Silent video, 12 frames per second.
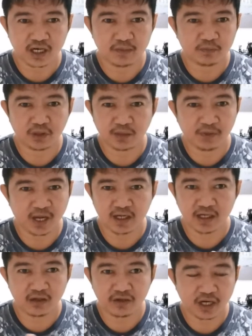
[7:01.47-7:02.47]
type or
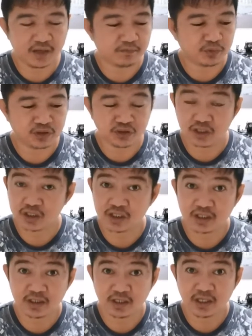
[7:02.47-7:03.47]
any other inputs,
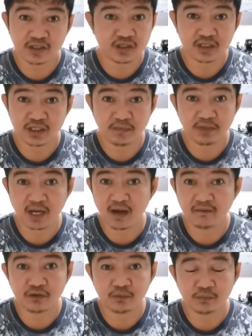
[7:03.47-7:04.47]
they just simply
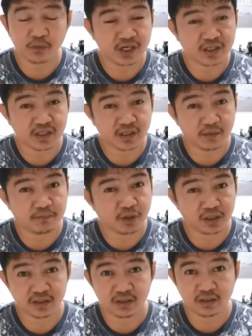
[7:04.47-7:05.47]
have to press the
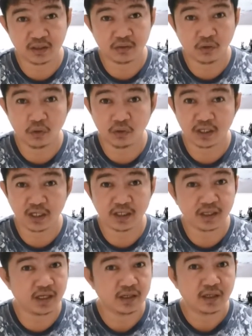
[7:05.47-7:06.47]
button, hold it,
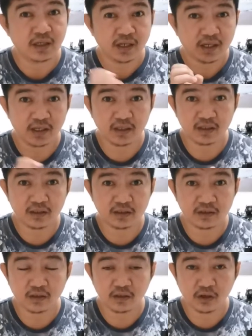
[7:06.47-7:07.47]
and it
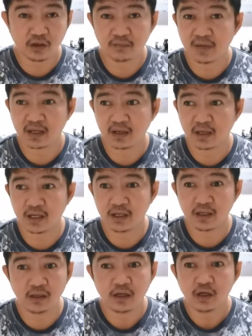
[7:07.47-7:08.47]

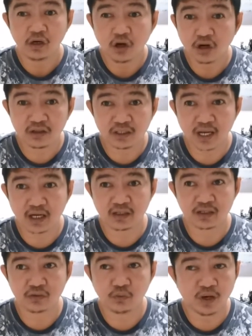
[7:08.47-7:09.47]
automatically
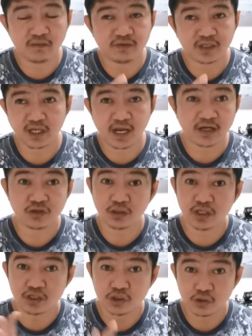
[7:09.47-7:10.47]
contacts whoever they
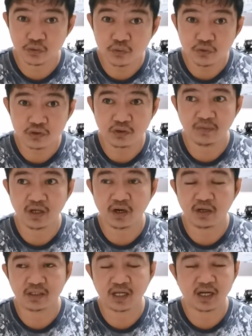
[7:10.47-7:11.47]
actually choose to
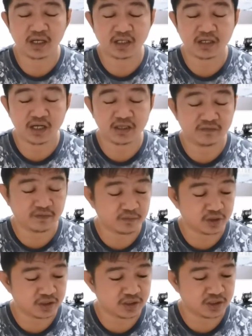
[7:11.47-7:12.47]
contact in case of
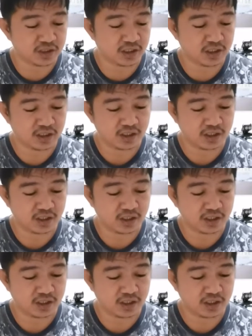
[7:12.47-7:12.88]
emergency.